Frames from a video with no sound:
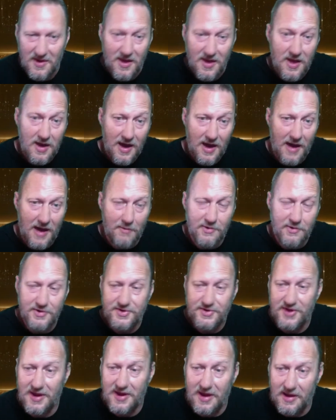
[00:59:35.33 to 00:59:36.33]
I'm gonna
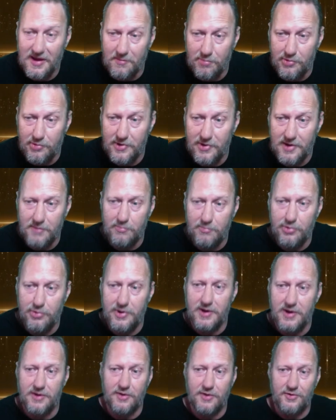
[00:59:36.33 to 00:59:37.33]
say like
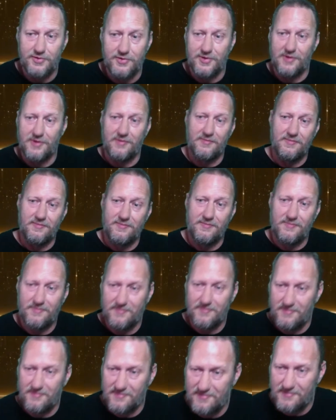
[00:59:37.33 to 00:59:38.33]
Britain or something.
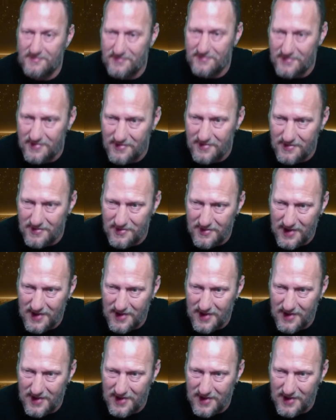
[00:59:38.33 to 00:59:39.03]
Like